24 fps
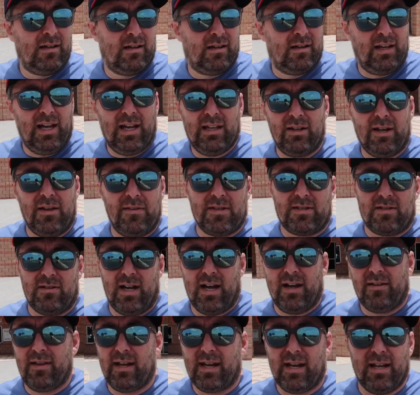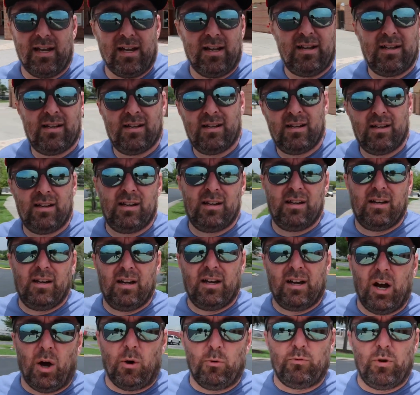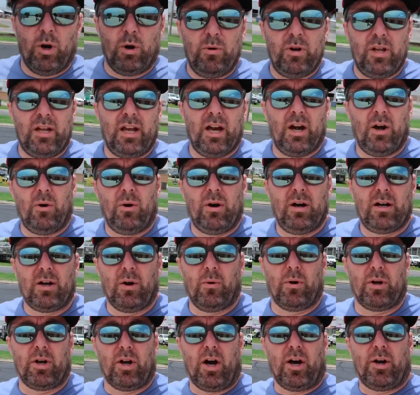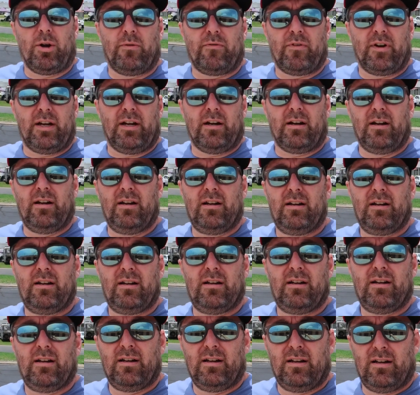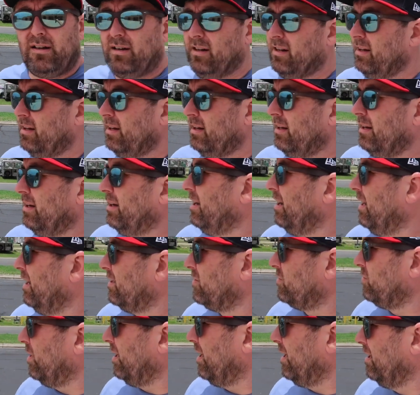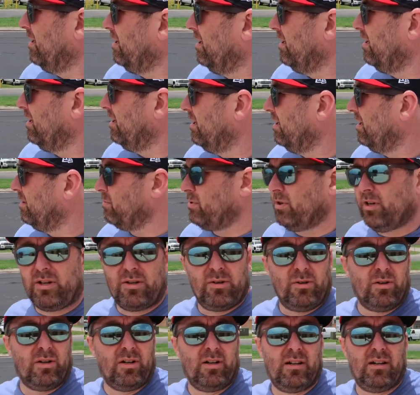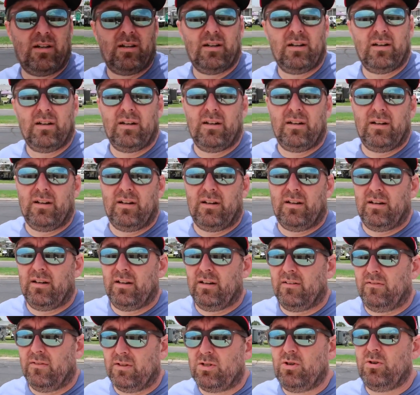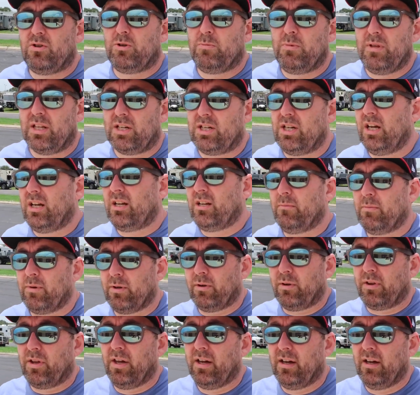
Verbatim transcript: Yeah, look at this. They got a, a rodeo going on over here as well. Pretty cool. This used to be the ticket booth